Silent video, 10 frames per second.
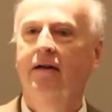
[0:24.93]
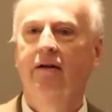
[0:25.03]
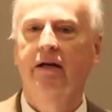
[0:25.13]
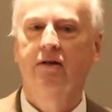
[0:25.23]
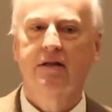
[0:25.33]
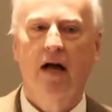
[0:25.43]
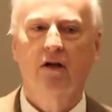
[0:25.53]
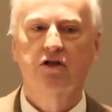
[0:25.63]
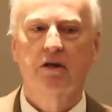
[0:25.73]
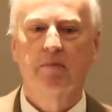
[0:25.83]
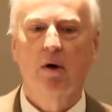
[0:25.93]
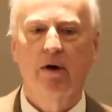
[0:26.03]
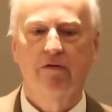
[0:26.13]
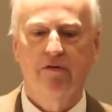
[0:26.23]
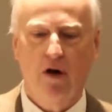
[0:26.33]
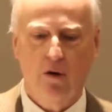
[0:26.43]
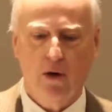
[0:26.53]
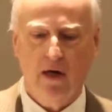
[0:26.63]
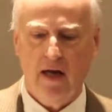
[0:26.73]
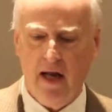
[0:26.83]
legal scholarship going
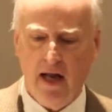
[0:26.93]
forward,